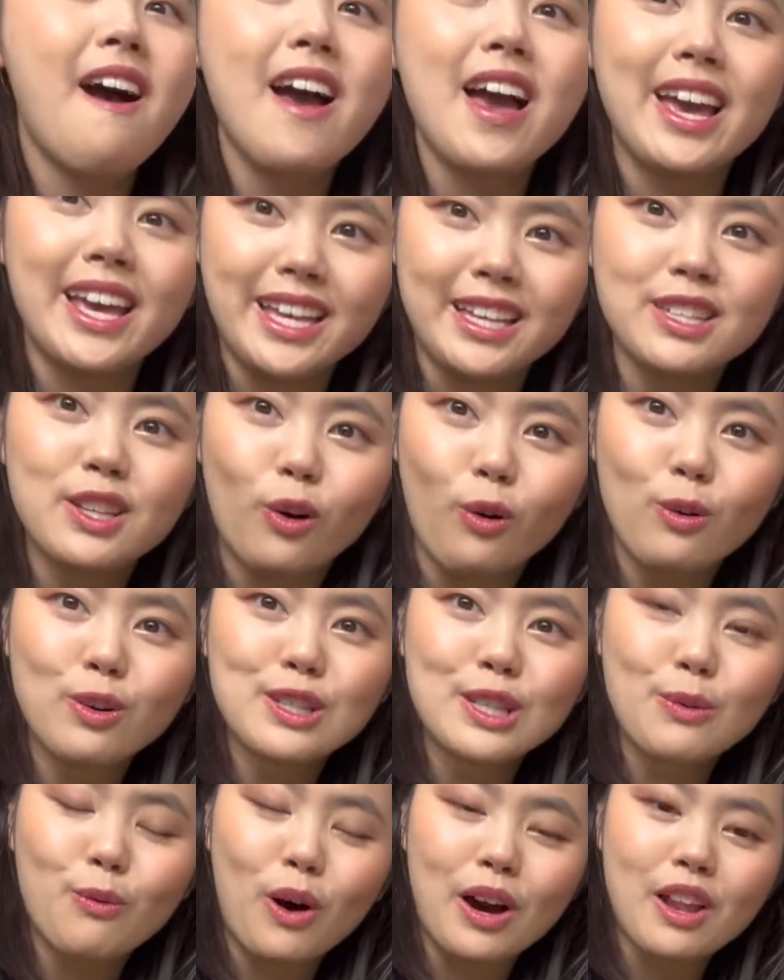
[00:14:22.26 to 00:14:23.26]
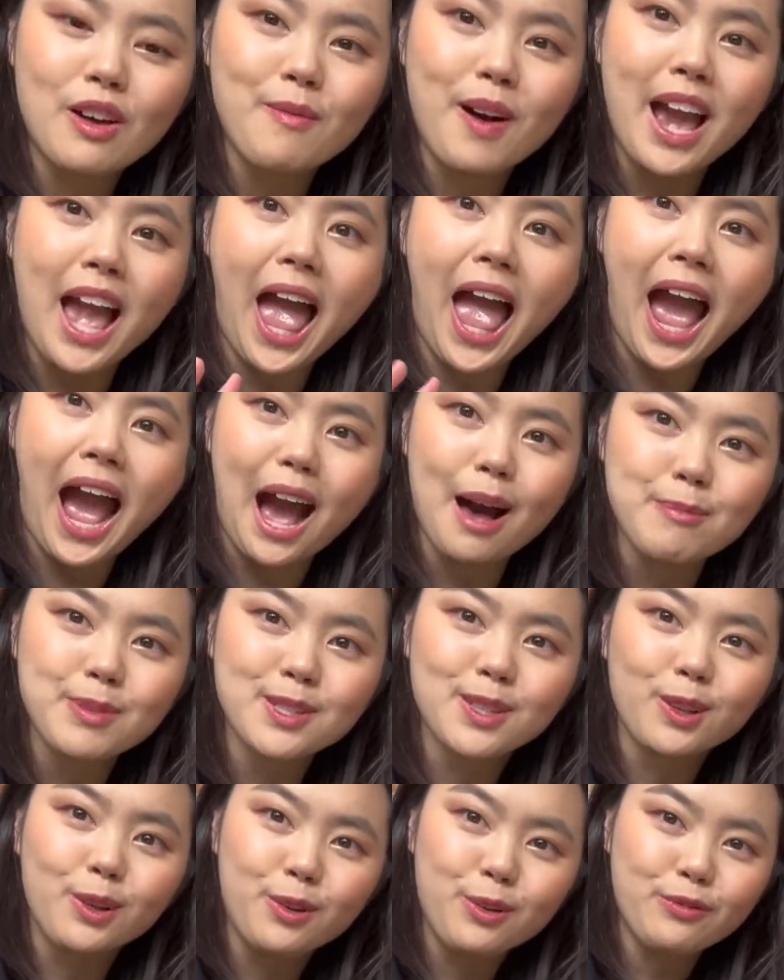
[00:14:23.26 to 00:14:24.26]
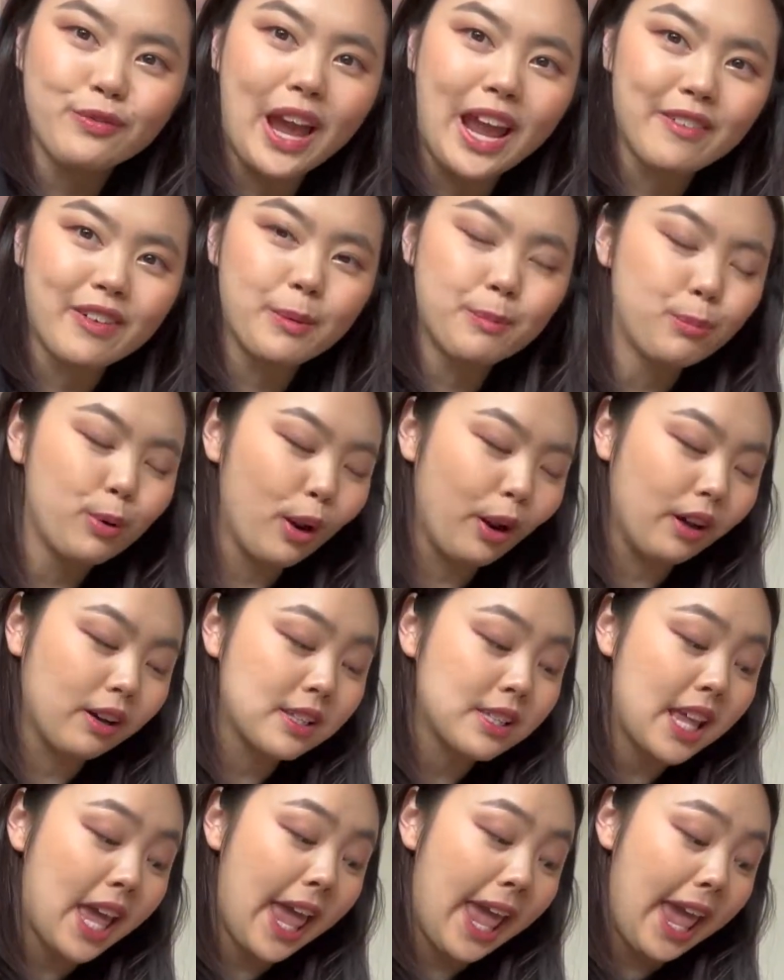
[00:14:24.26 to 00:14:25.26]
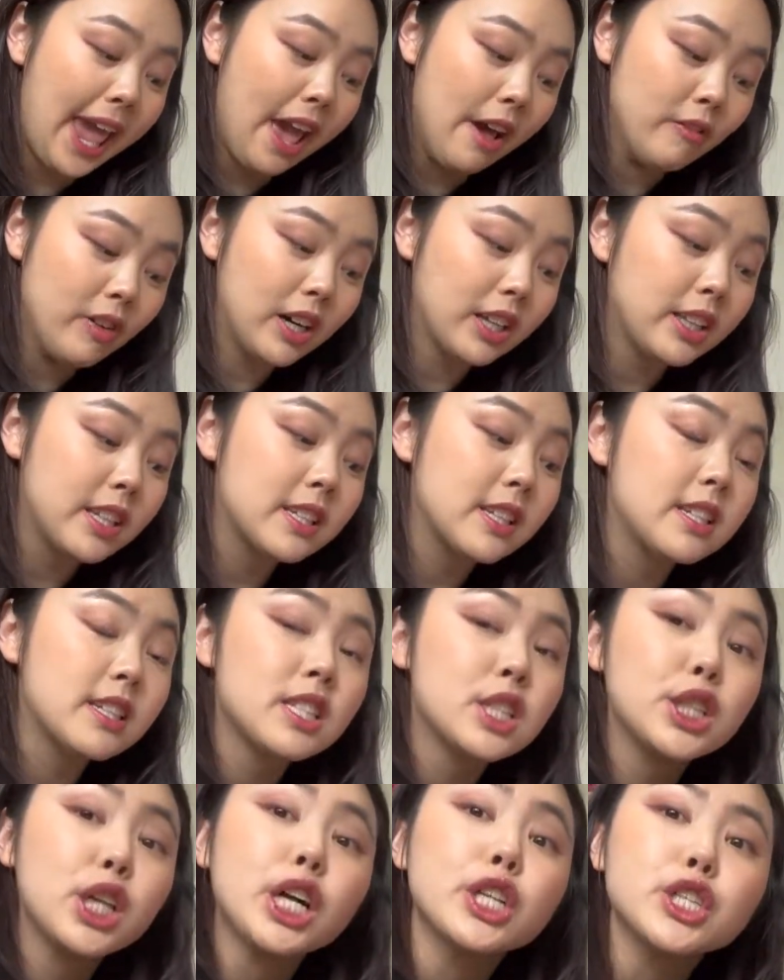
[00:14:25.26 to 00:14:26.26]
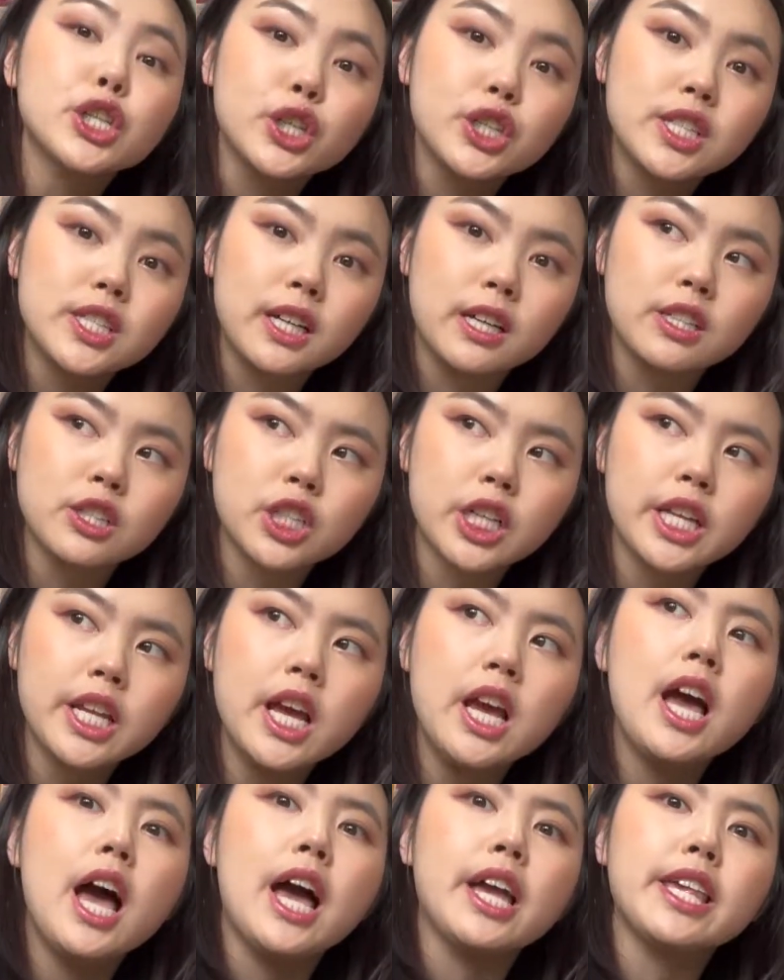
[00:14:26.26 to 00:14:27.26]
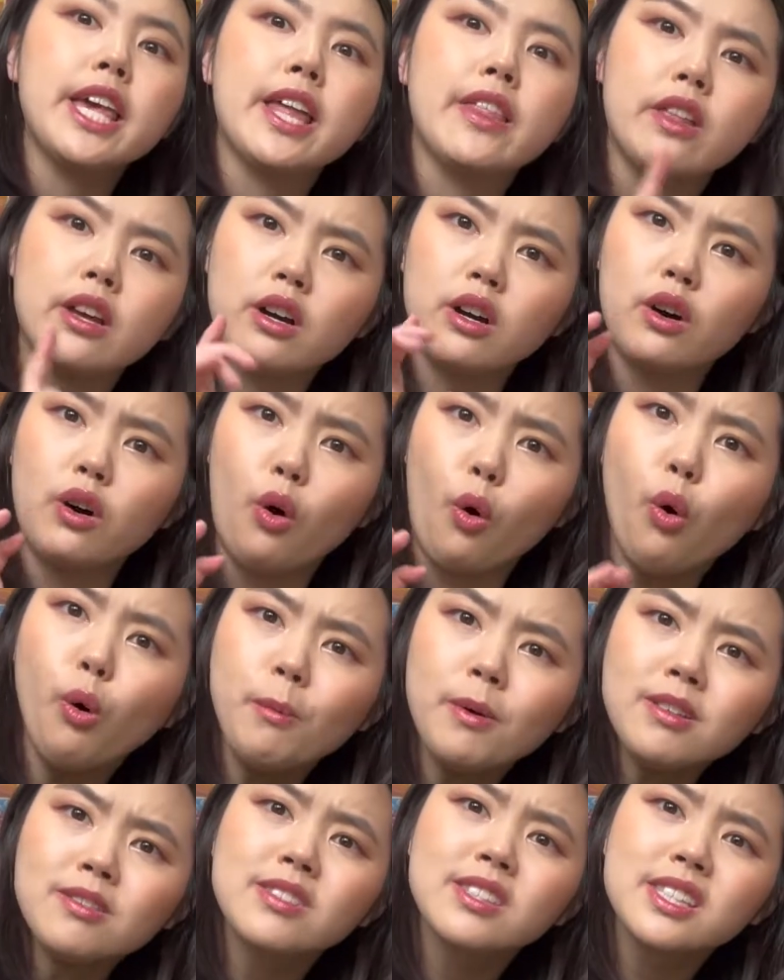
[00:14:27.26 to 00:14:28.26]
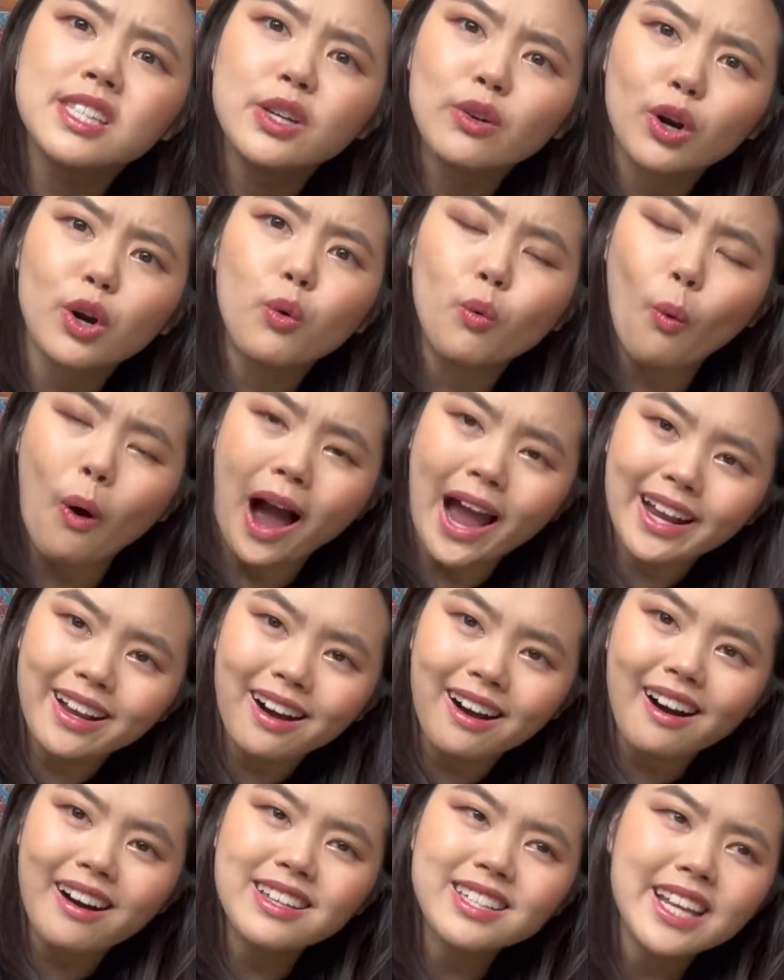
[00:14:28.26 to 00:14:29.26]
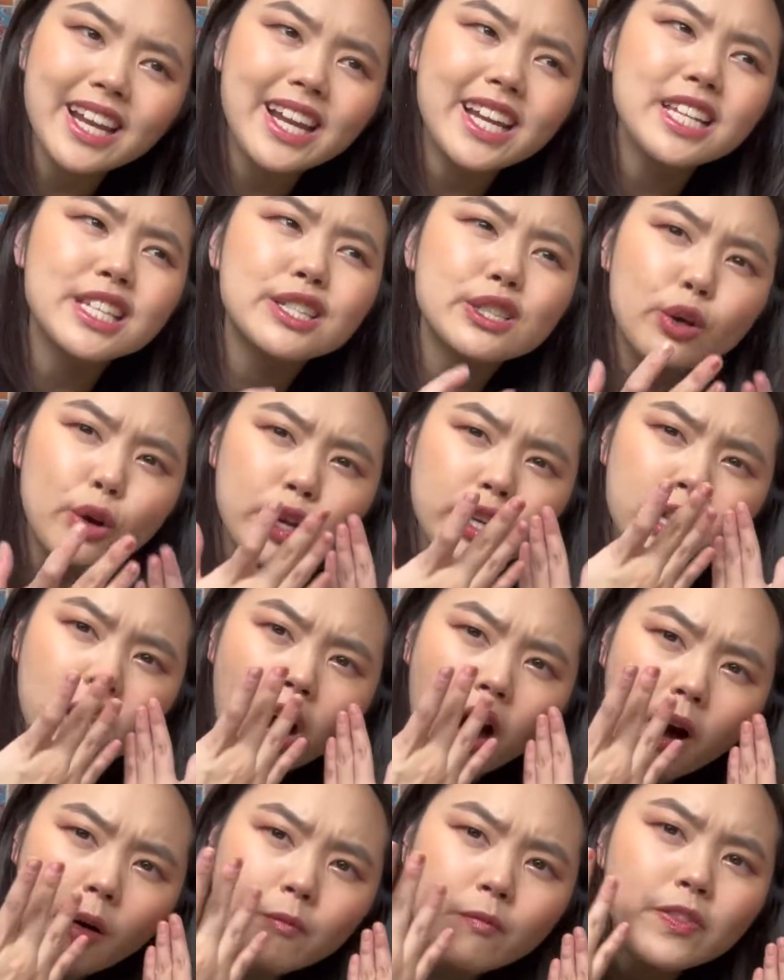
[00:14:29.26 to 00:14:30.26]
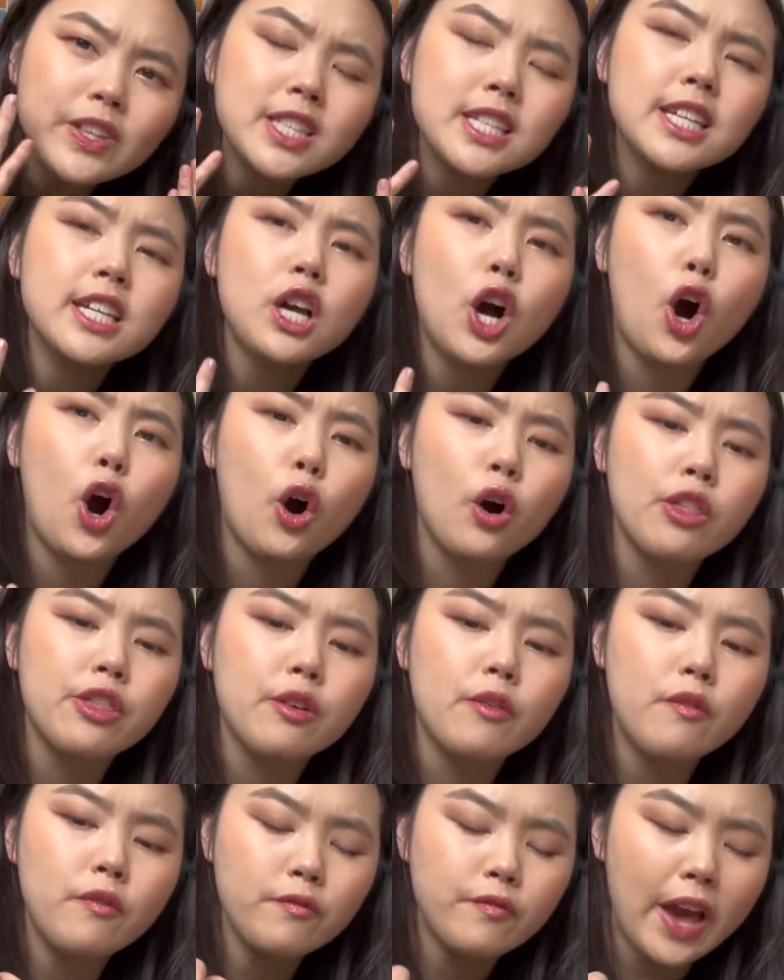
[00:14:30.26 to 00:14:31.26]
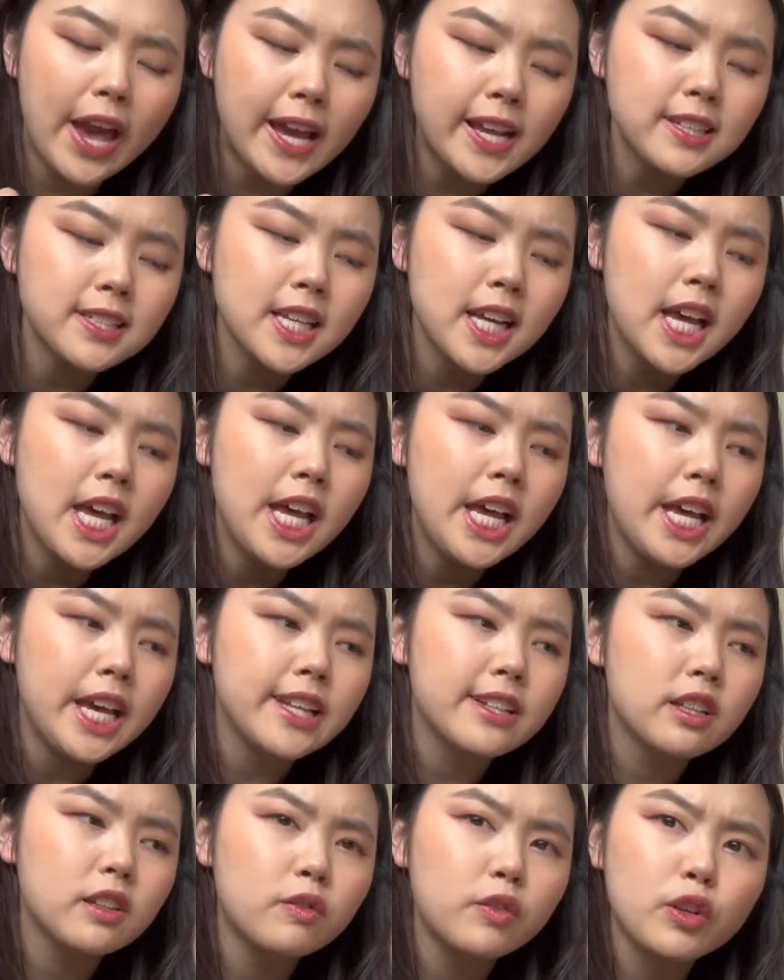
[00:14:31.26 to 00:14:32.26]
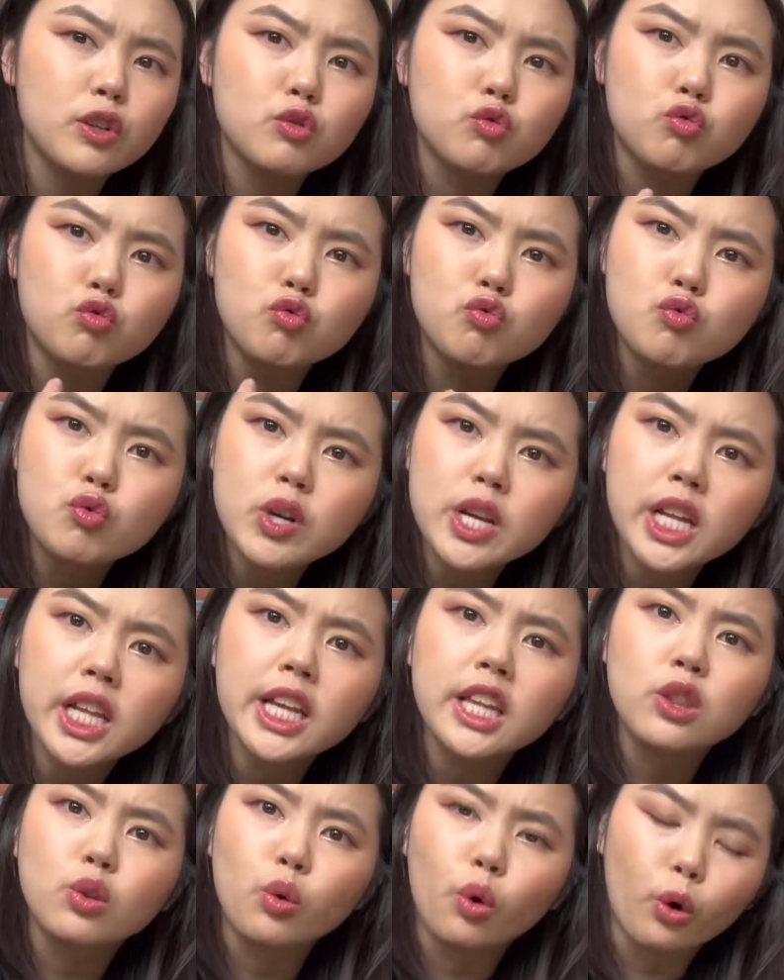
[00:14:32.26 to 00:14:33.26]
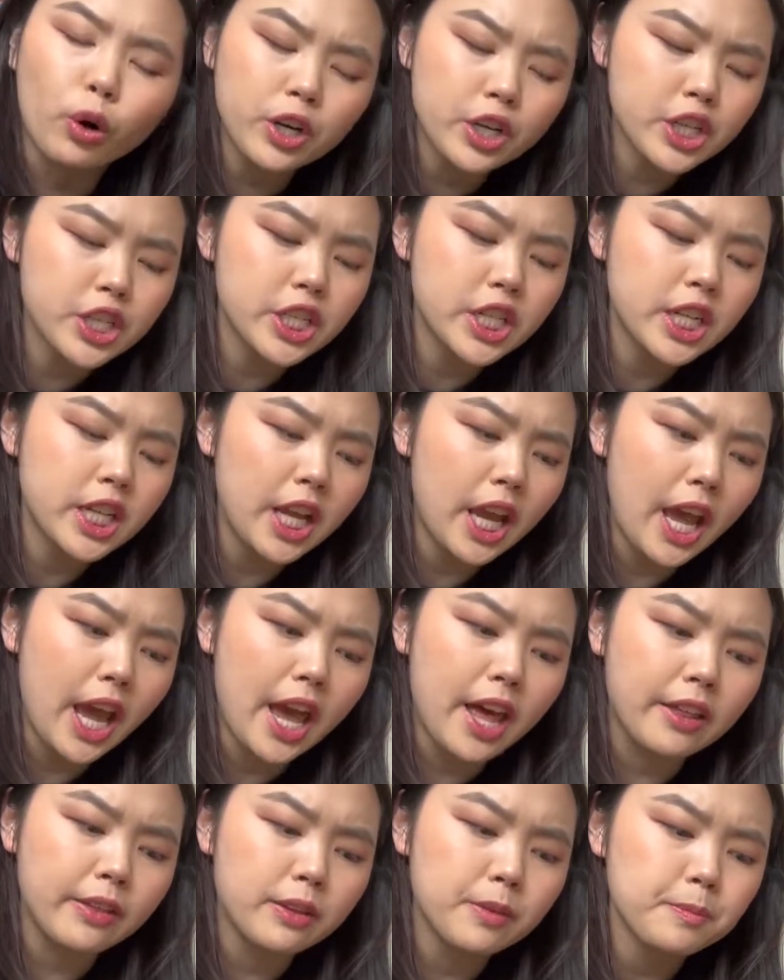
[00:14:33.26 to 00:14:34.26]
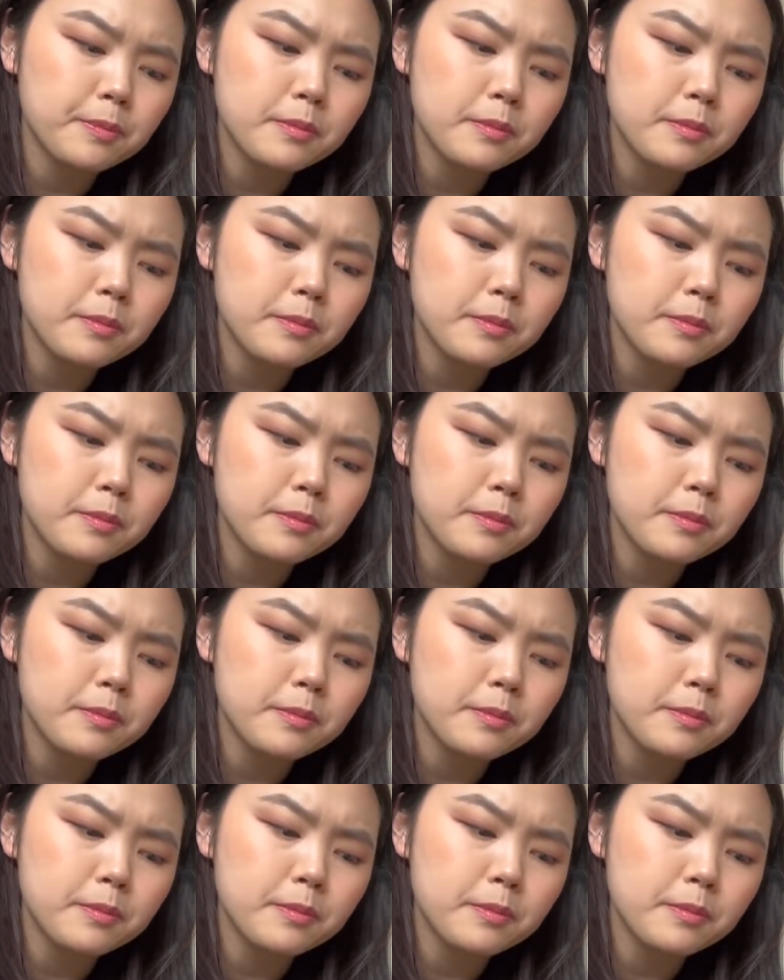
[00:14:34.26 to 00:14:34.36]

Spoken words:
is also one of my absolute favorite products ever. This is such a good sunscreen. Again, almost zero white cast. It is so comforting on the face. It just feels really nourishing, and